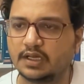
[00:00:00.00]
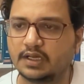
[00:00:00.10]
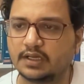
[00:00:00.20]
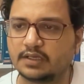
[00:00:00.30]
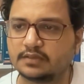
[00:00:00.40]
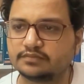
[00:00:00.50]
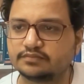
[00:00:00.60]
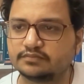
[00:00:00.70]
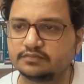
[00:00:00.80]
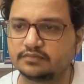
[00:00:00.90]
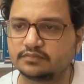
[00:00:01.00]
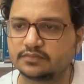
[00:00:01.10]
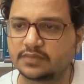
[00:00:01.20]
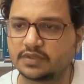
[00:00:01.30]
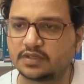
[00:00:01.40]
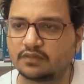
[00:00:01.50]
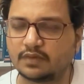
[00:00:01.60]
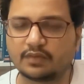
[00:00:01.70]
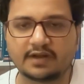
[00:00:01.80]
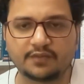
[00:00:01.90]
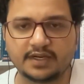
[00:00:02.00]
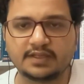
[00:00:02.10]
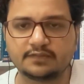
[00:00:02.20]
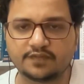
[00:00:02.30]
while reading.